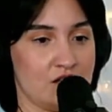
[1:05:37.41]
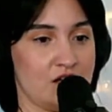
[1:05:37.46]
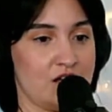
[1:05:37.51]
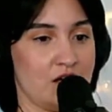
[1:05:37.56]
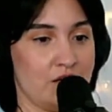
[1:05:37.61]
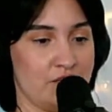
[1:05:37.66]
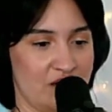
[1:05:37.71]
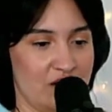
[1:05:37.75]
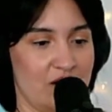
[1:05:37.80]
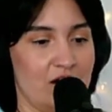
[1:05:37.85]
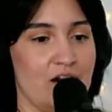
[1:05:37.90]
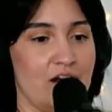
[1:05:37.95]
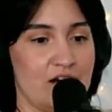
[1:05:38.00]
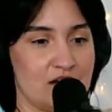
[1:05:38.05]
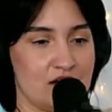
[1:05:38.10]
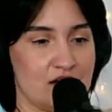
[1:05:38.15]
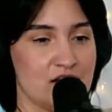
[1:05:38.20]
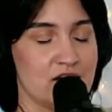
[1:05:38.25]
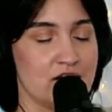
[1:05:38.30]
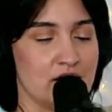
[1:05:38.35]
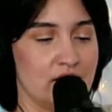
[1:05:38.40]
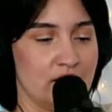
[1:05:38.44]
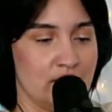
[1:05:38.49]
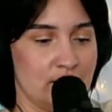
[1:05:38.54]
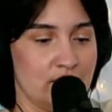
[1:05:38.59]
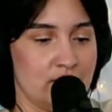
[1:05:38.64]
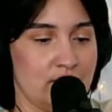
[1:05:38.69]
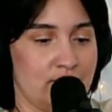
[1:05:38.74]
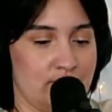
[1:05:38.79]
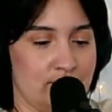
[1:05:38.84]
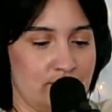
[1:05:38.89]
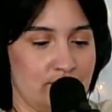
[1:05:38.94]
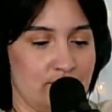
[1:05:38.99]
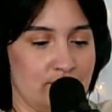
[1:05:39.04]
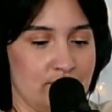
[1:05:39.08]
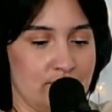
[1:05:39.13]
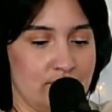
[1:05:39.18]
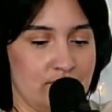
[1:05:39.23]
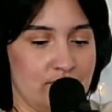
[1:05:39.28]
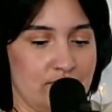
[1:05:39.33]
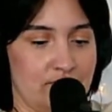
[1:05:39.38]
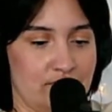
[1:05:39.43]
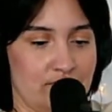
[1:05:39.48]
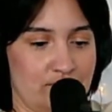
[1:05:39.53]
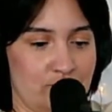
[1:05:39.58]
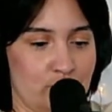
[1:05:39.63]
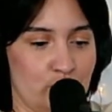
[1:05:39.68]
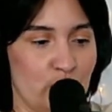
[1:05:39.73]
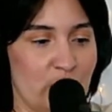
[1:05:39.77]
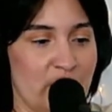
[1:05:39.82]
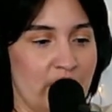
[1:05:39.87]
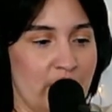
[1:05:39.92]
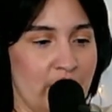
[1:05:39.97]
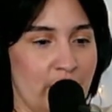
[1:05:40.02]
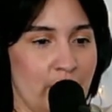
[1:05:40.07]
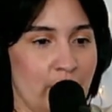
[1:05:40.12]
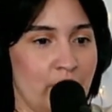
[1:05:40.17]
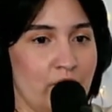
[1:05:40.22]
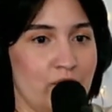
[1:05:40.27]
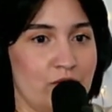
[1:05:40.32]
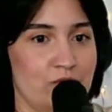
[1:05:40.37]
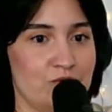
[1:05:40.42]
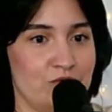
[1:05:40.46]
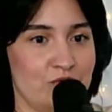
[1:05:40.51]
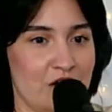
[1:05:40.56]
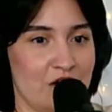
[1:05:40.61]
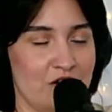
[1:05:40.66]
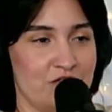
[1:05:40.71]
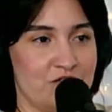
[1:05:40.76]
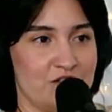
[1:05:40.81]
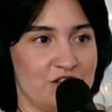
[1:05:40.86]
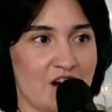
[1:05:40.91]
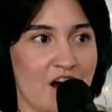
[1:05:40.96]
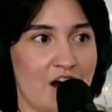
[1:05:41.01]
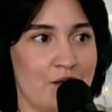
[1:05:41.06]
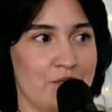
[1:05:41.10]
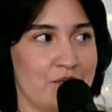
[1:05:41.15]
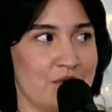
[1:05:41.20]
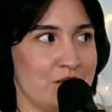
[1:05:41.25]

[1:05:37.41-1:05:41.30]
Like I'm in an idea window of time,